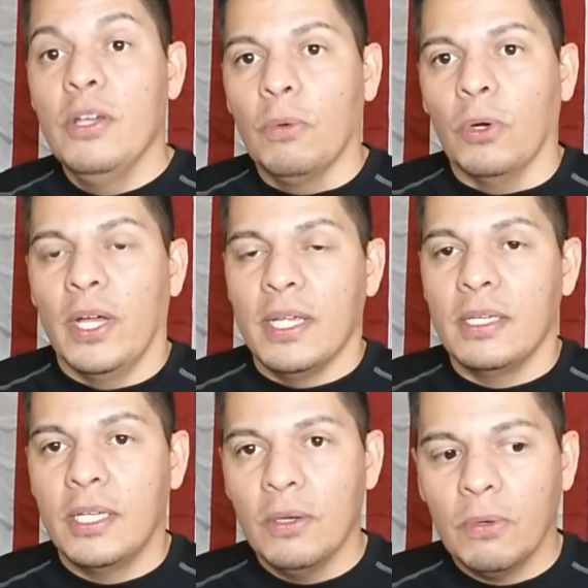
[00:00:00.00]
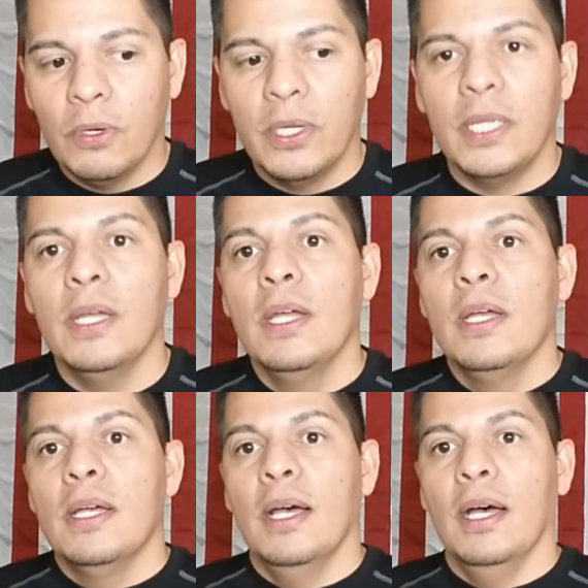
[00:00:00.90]
Kilroy. Kilroy,
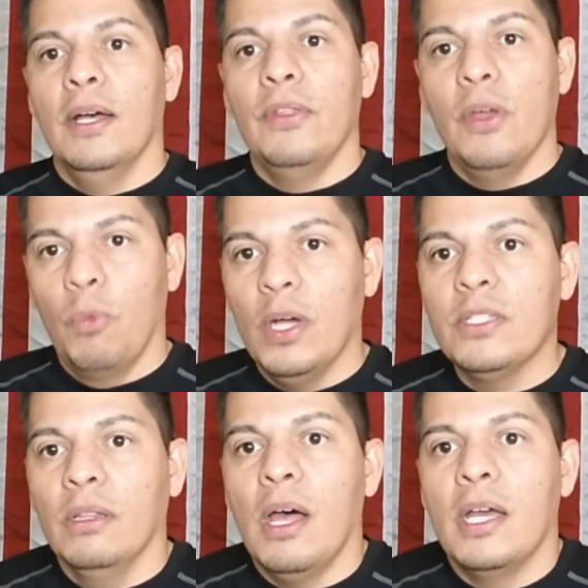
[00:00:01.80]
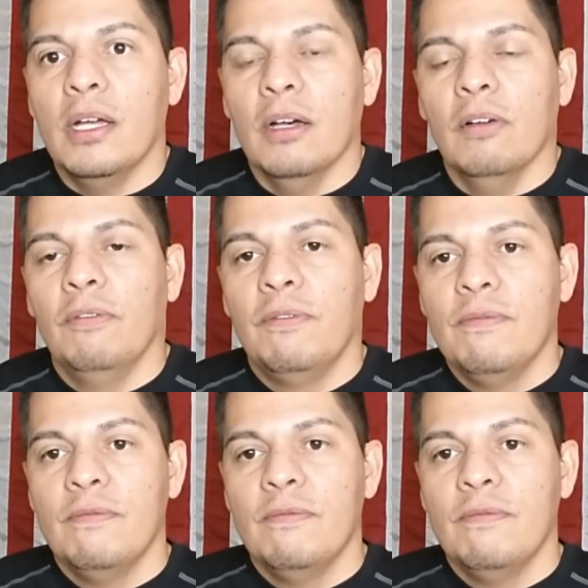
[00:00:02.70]
there was a lot of...